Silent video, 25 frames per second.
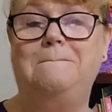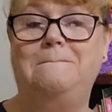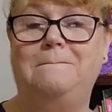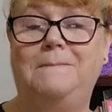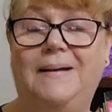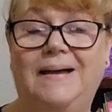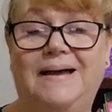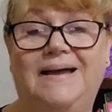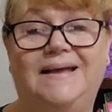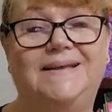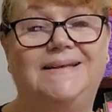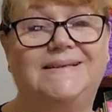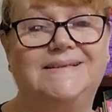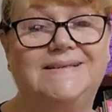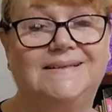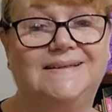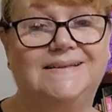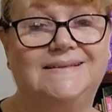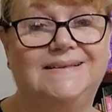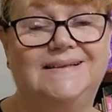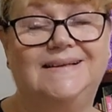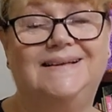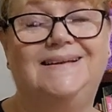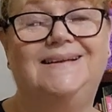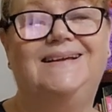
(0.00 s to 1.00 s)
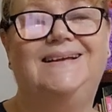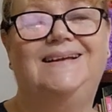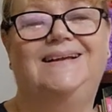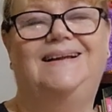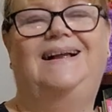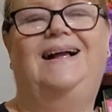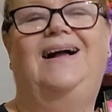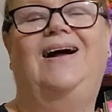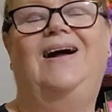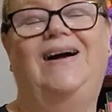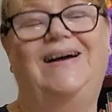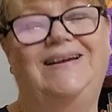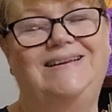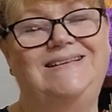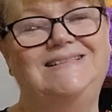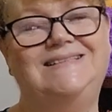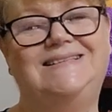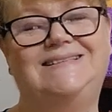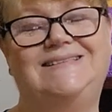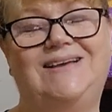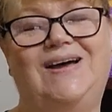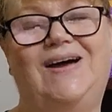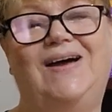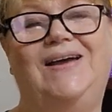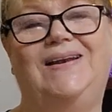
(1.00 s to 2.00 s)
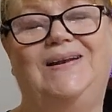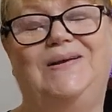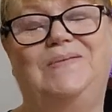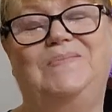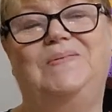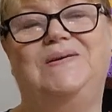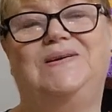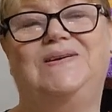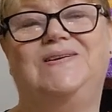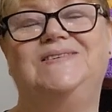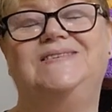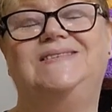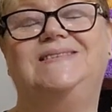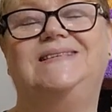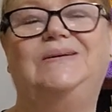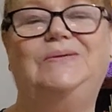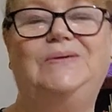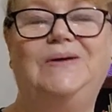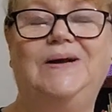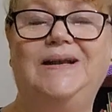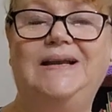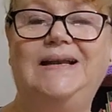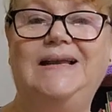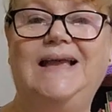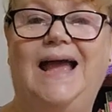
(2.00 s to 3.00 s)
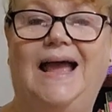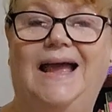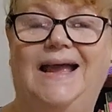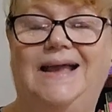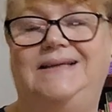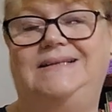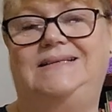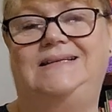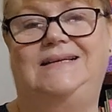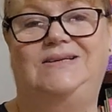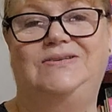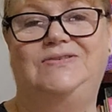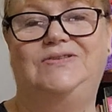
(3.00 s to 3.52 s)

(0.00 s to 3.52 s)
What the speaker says: But I decided, because there were only 8